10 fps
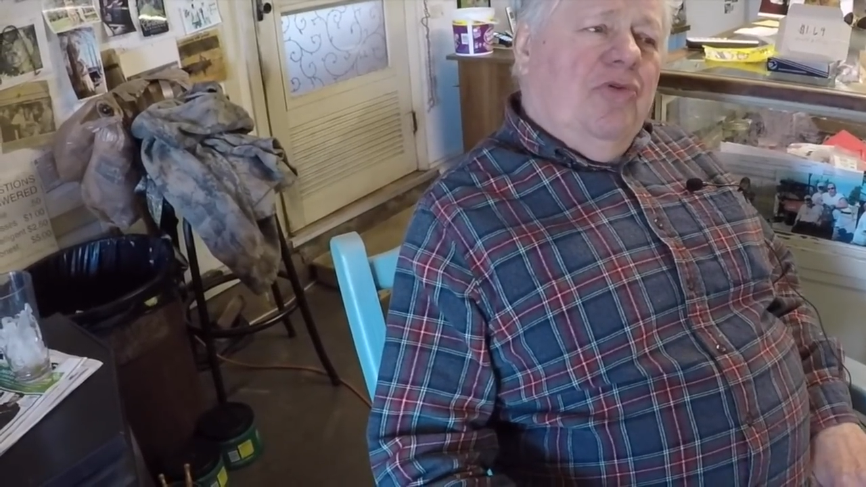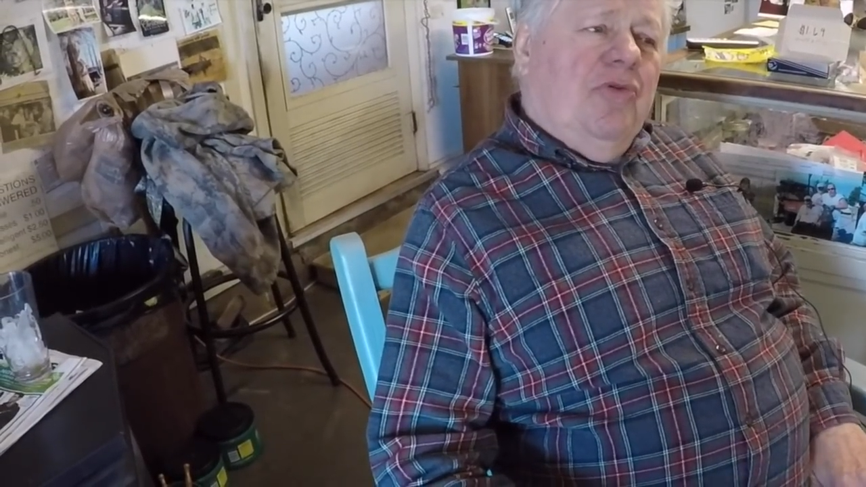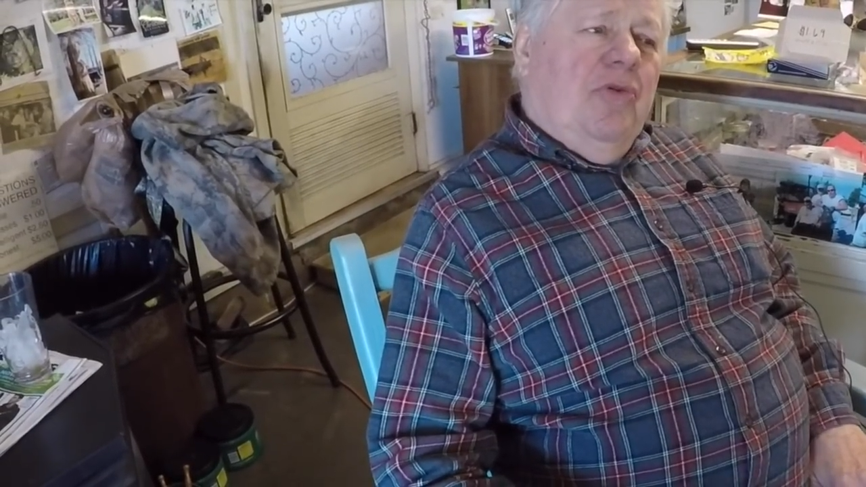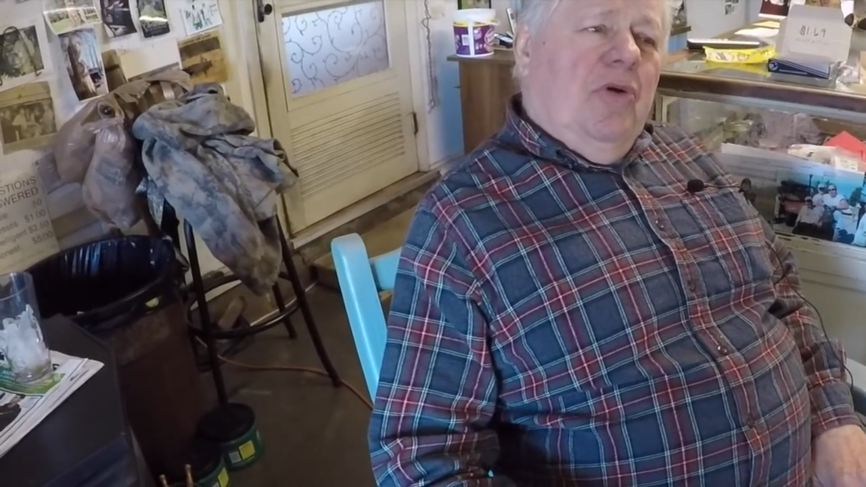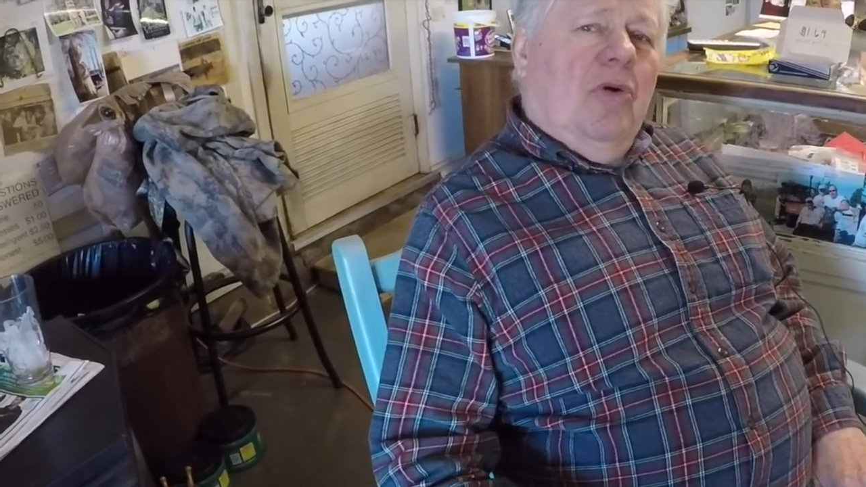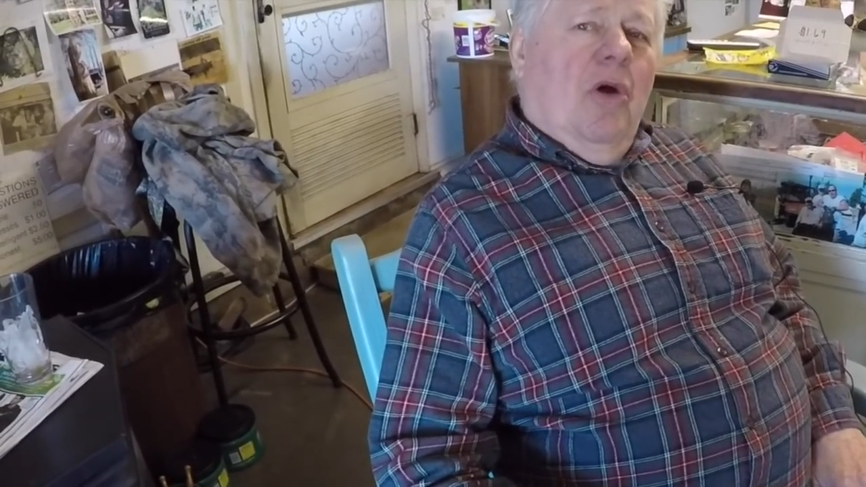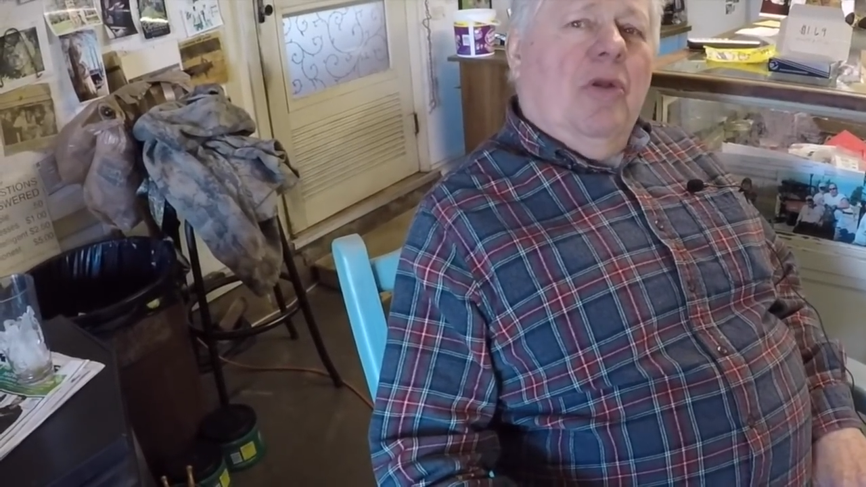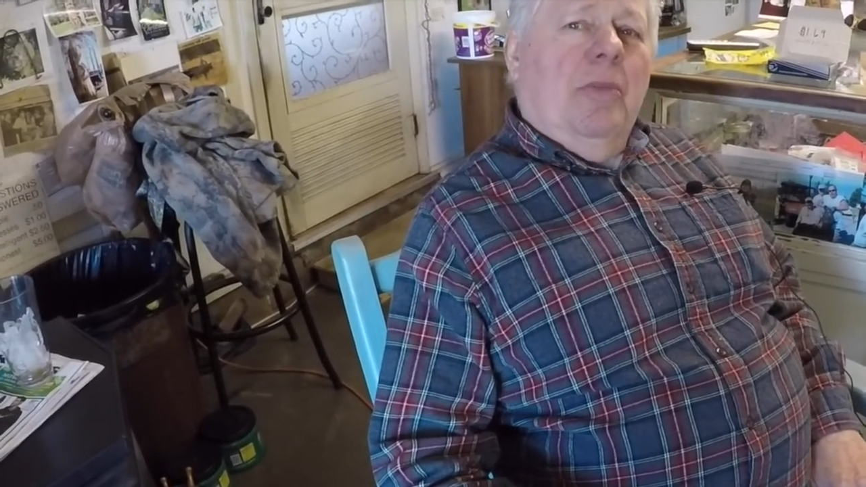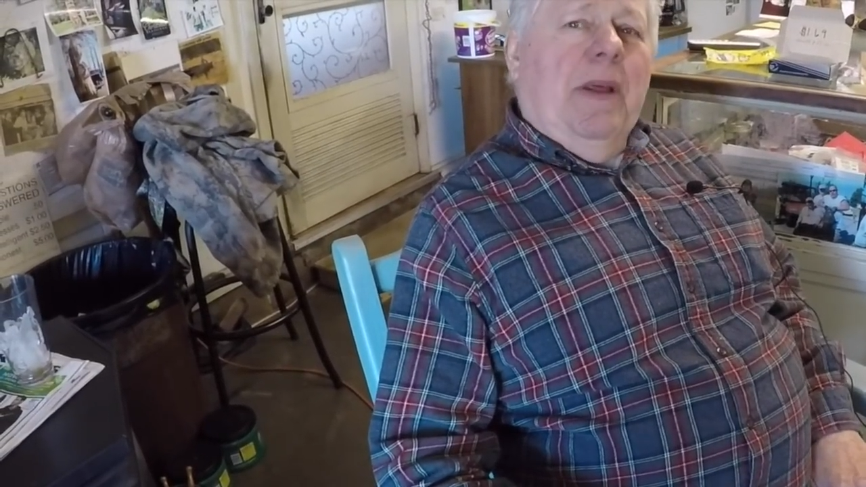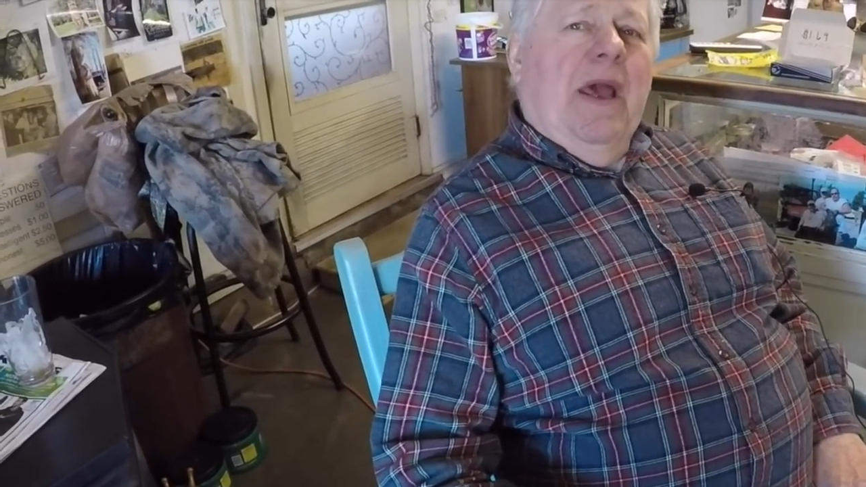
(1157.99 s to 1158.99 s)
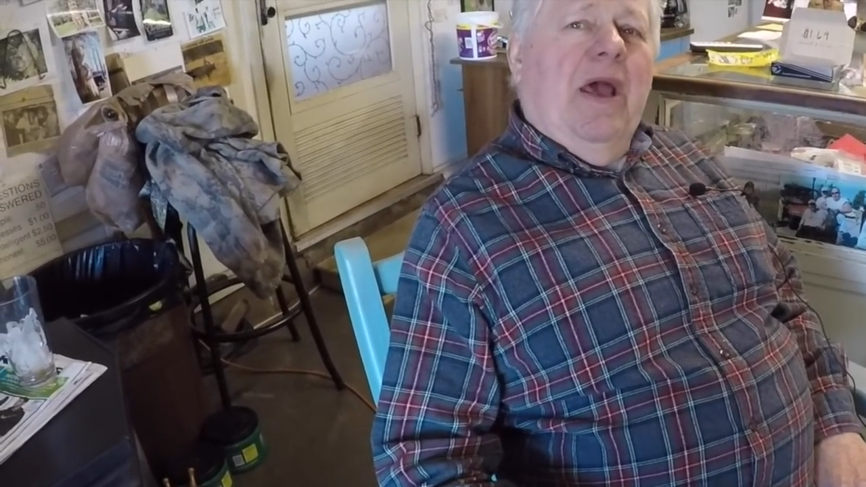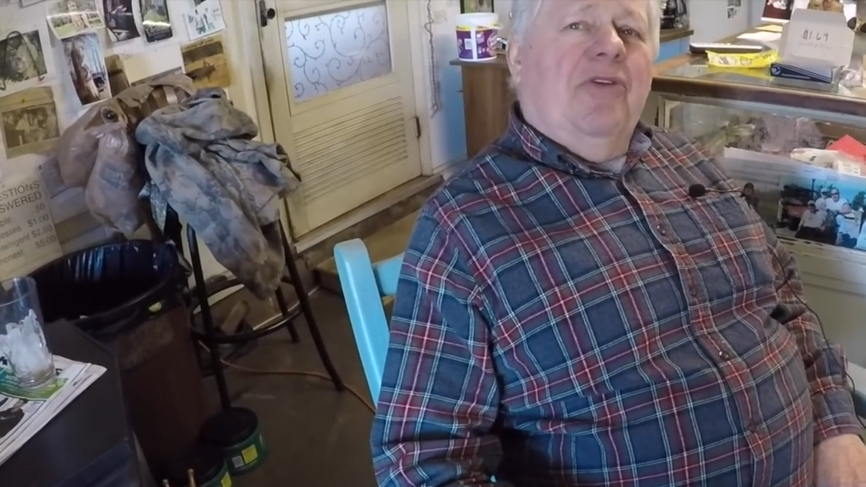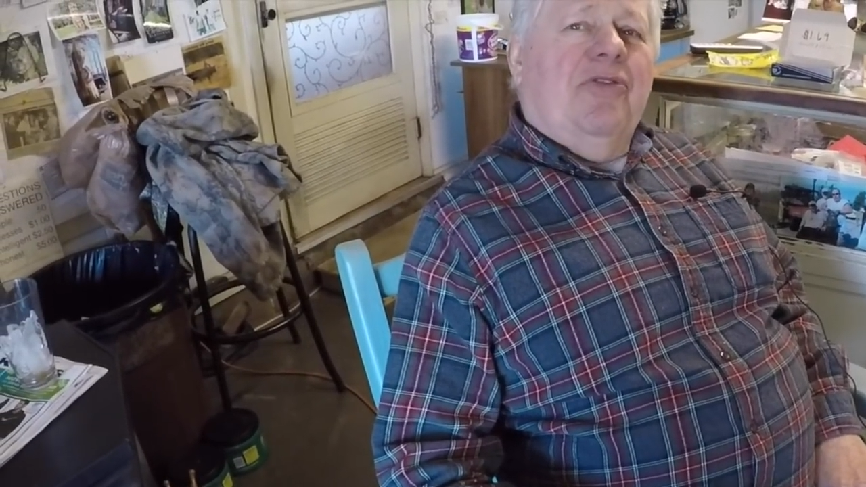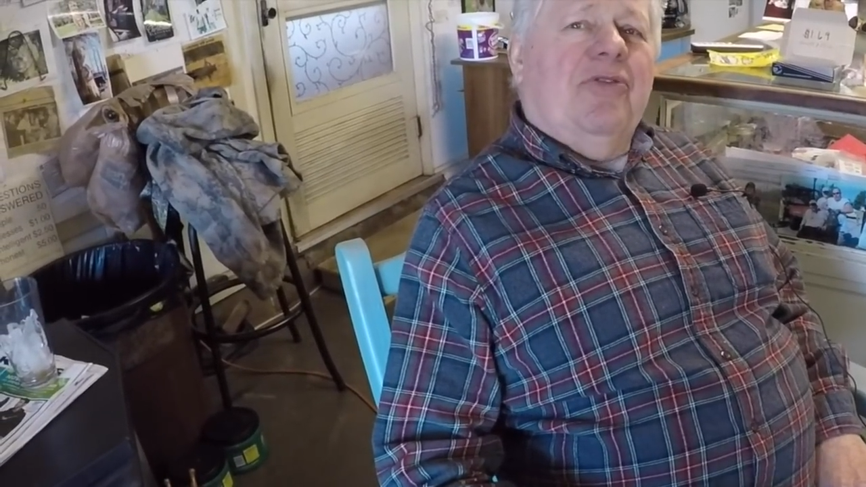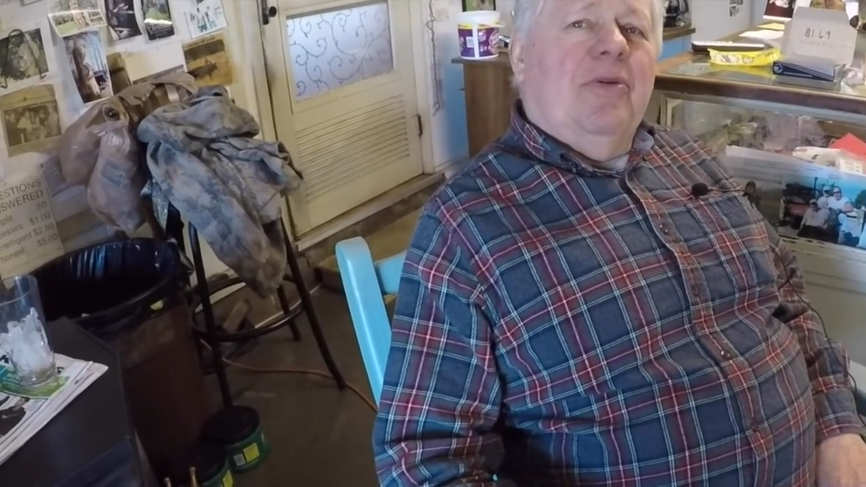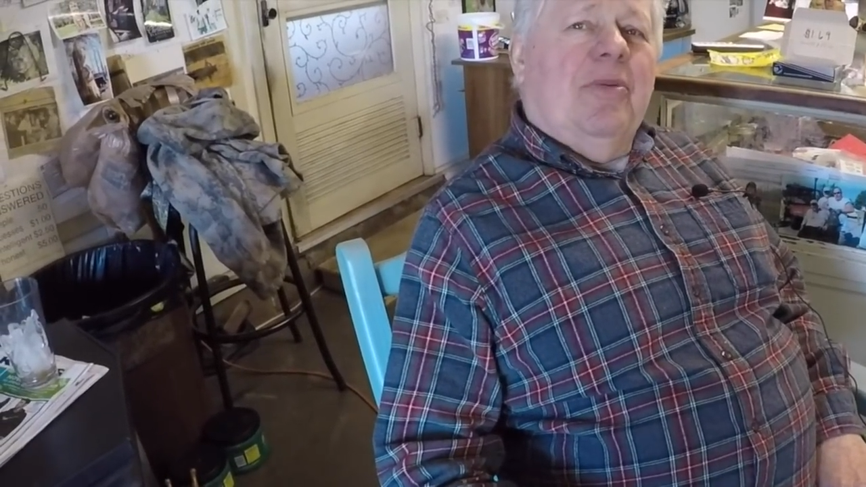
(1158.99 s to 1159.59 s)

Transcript: you're all the BS,